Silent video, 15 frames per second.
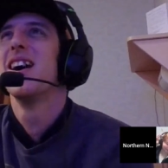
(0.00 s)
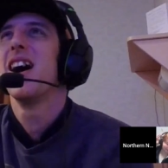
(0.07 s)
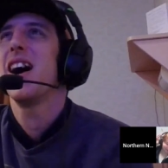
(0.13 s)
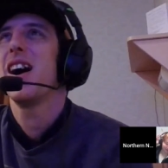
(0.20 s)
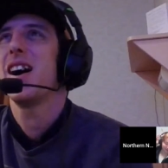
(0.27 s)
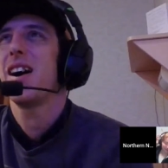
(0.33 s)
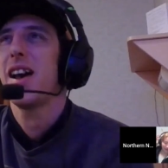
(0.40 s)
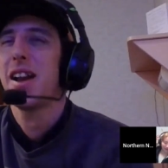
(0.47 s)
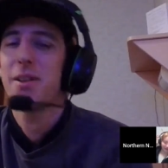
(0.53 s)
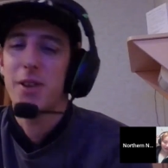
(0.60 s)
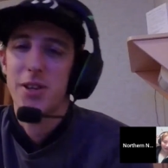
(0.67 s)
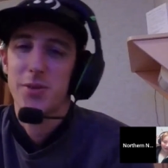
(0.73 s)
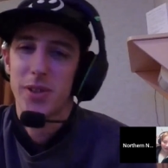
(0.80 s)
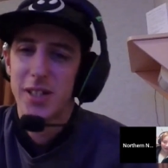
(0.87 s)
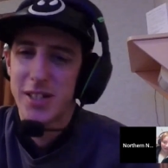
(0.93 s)

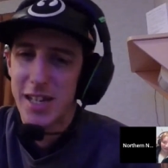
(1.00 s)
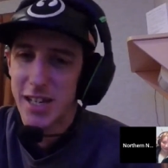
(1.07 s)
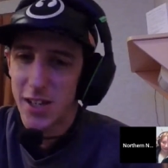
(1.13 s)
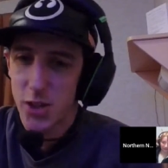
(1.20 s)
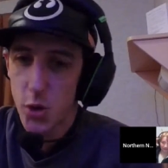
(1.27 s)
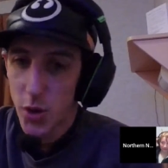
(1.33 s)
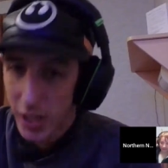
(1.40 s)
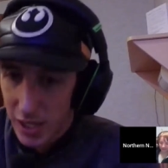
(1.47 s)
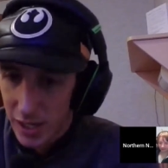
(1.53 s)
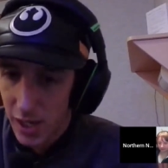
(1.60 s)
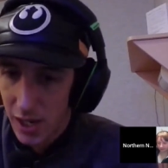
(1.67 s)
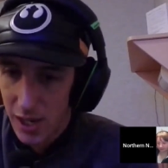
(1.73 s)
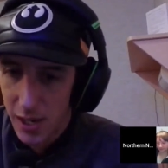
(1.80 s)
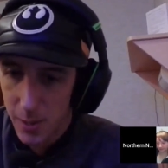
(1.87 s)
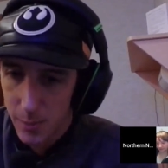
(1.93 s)
Anyways, we're going to take a quick
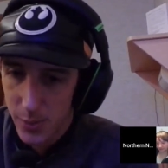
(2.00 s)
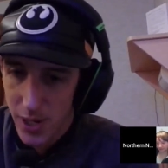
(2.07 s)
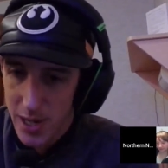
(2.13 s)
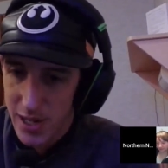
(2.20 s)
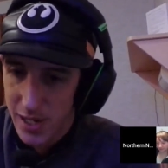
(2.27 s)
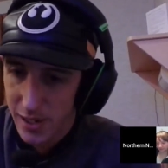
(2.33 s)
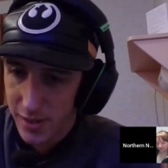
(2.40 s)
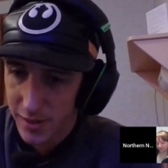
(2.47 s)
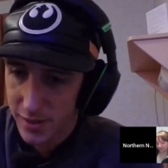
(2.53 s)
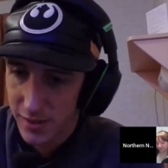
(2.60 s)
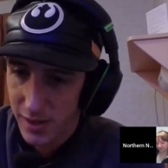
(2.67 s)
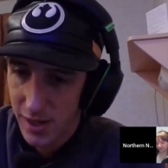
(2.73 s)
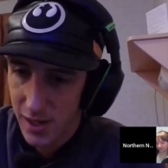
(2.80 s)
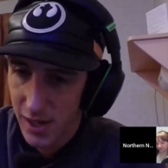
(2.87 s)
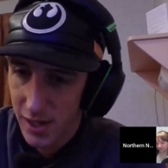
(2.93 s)
break
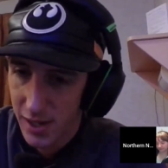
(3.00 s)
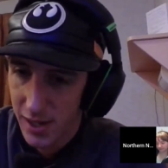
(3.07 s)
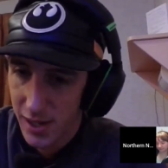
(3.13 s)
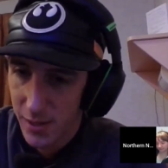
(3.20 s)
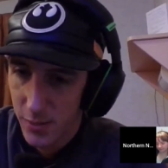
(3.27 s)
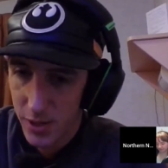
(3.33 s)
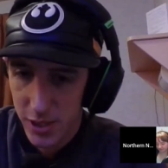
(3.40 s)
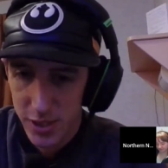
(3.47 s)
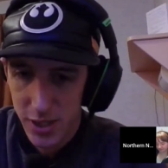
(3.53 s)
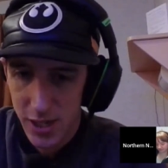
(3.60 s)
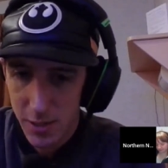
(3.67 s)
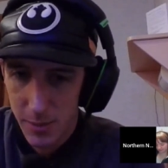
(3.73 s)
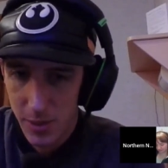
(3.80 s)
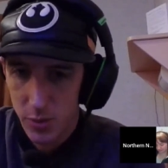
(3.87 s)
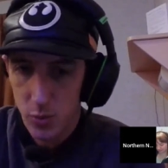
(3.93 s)
here, and we're going to
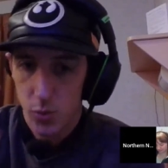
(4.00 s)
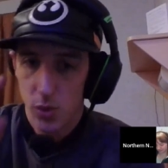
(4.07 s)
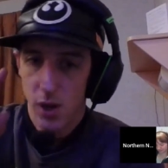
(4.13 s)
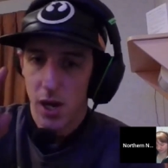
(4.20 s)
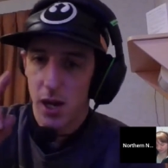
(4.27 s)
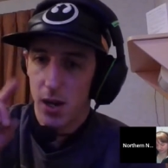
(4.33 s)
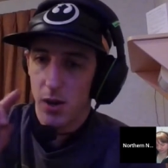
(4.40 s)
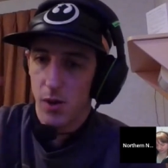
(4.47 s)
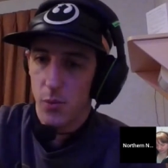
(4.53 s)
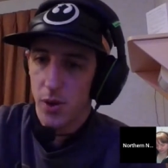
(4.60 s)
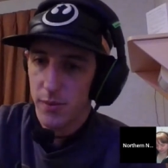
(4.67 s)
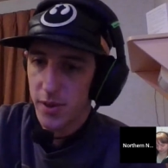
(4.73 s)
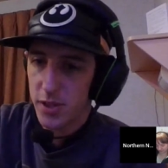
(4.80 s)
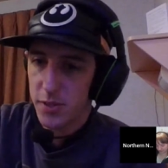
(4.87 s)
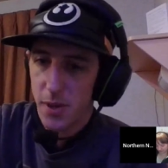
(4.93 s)
talk about one
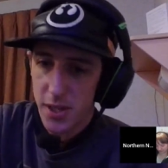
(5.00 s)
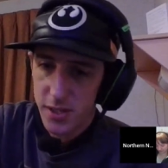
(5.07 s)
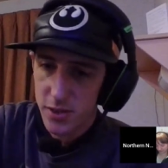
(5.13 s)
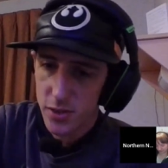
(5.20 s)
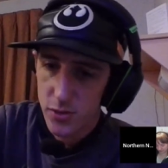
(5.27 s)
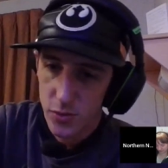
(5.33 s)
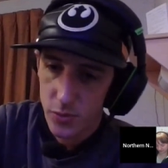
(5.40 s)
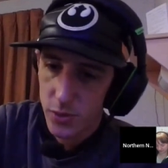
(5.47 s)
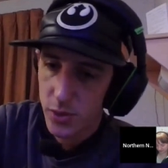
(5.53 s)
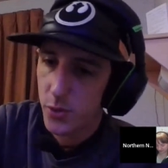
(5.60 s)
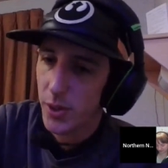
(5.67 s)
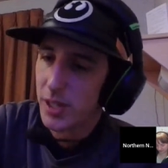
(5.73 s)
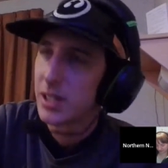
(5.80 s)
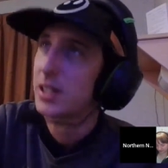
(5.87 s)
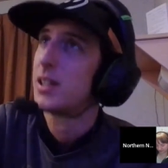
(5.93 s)
of our sponsors real
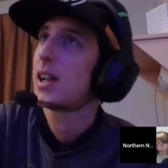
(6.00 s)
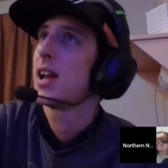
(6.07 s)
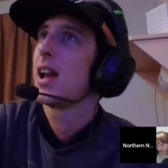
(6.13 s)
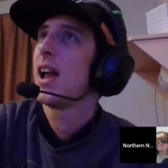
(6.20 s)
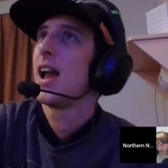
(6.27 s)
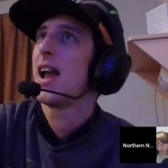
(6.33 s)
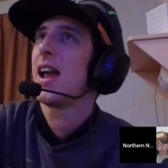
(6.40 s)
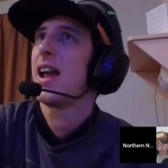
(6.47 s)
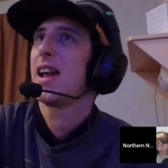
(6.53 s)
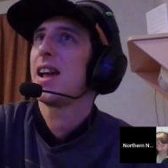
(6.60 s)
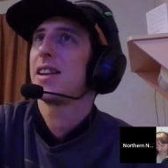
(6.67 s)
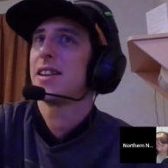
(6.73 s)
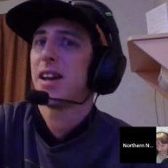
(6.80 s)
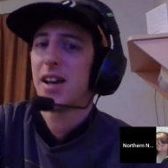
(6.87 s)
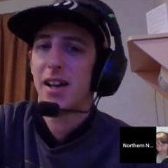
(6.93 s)
quick,
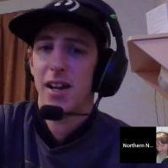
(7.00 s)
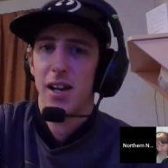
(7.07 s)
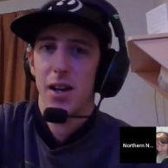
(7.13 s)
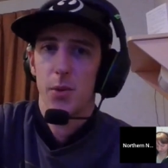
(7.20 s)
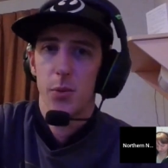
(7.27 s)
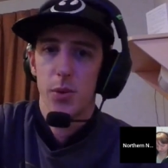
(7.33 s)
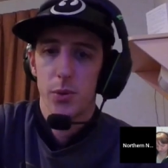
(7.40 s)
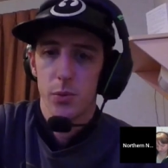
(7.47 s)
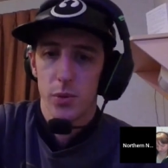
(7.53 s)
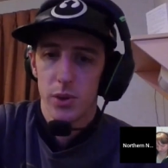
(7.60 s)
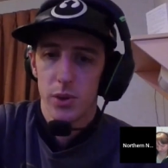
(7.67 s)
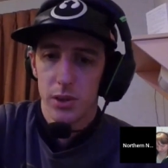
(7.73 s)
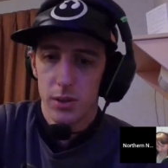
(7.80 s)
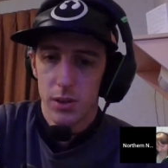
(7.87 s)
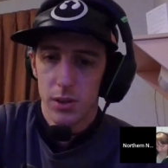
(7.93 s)
and we
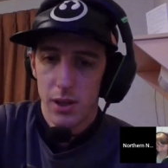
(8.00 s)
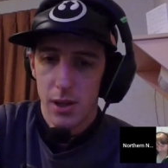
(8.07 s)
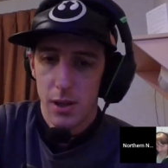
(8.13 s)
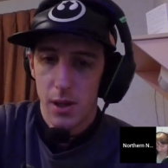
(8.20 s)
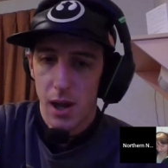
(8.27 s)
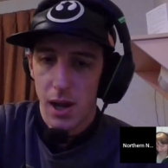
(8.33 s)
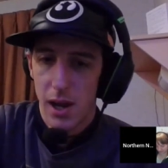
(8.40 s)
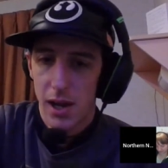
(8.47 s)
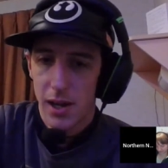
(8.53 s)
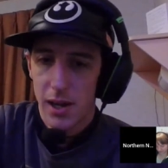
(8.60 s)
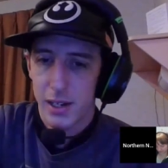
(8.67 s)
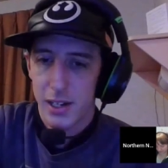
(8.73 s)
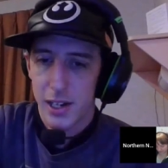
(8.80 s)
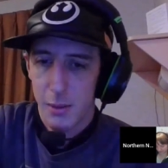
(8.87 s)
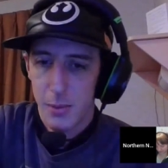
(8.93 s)
will
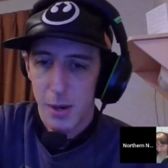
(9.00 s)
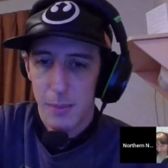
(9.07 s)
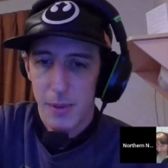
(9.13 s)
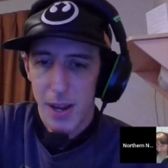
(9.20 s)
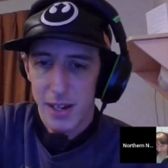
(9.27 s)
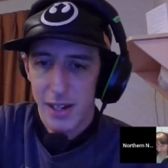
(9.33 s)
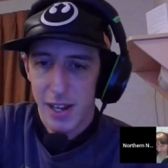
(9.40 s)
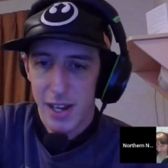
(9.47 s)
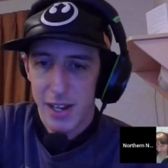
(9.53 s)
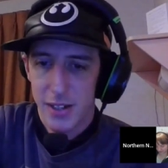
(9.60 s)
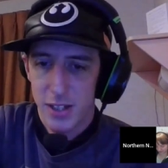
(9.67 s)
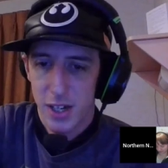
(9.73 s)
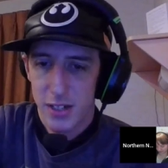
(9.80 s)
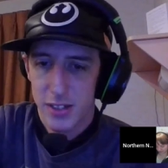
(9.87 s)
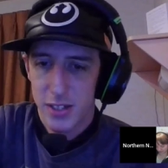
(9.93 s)
come right back and
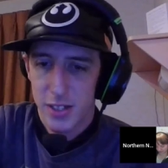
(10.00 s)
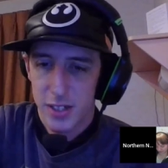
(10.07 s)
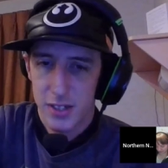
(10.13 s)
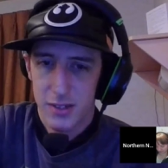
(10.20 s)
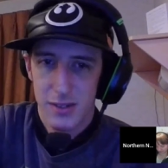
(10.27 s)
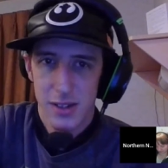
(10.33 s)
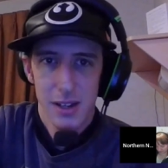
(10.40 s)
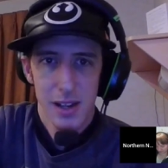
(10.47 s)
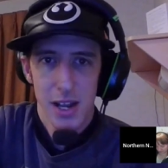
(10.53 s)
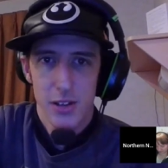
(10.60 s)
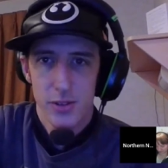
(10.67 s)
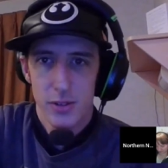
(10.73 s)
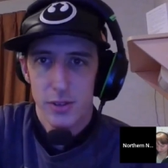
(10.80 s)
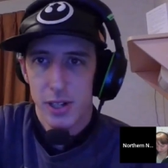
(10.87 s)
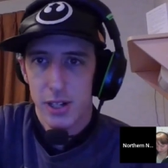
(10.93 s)
talk to
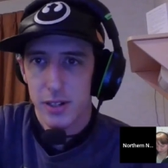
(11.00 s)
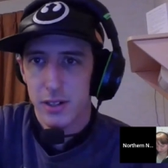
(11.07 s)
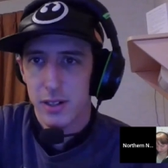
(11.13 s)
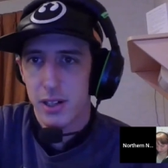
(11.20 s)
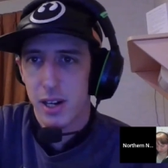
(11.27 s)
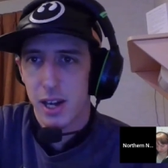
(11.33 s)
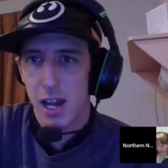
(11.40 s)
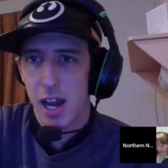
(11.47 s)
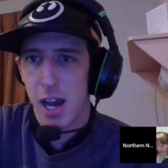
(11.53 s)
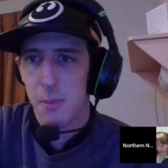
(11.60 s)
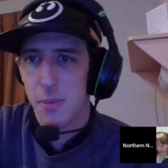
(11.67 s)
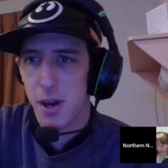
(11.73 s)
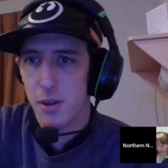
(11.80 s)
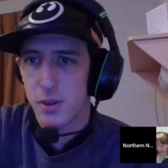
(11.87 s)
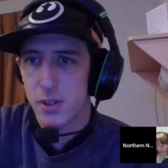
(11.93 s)
Andrew here
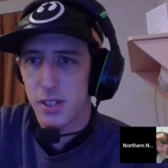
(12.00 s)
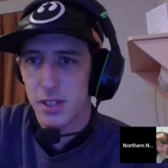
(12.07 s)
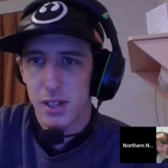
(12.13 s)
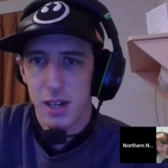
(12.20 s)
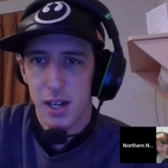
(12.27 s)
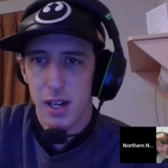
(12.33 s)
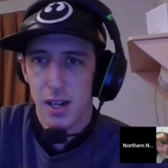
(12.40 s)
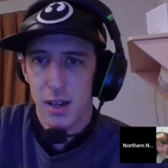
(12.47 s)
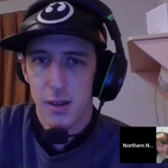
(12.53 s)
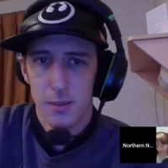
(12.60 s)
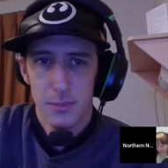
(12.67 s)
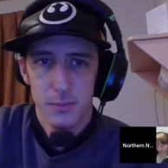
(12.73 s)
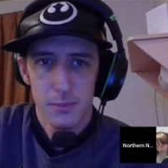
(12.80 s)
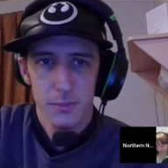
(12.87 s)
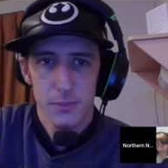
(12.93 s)
about
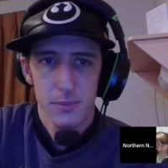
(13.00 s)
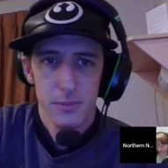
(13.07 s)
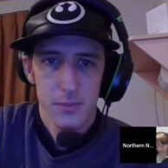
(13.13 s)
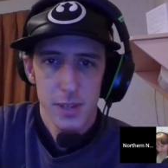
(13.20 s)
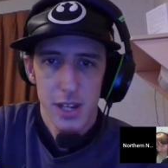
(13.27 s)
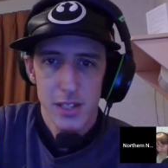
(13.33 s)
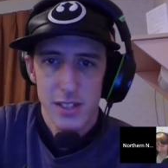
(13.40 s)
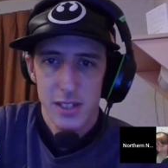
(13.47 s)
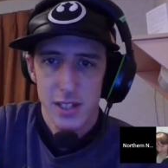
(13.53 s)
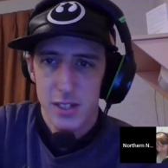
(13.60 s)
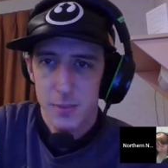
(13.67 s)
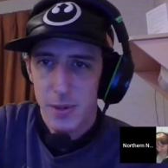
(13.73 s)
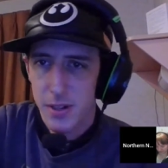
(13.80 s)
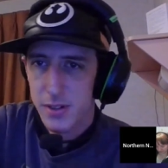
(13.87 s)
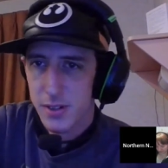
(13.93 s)
It's a
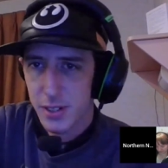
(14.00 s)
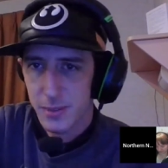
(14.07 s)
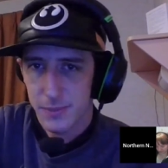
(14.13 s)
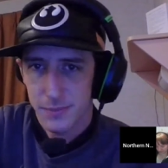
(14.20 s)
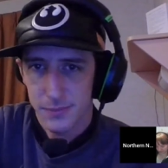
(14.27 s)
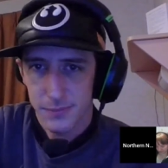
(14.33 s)
Conspiracy.